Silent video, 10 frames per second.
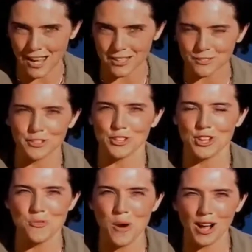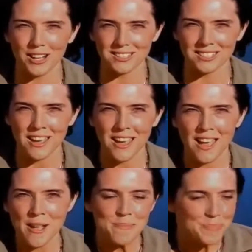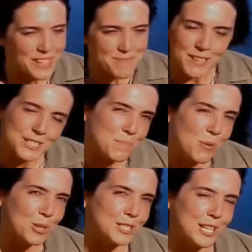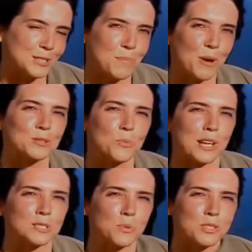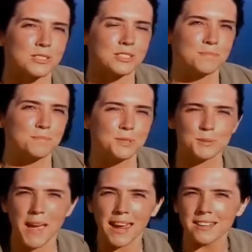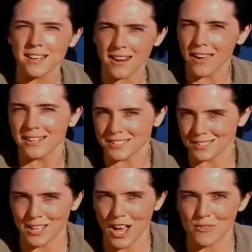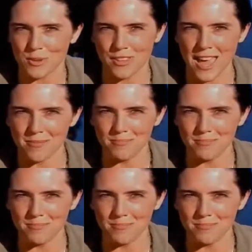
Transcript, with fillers: sail for the New World. And as he pointed his boats westwards, Spain aligned herself with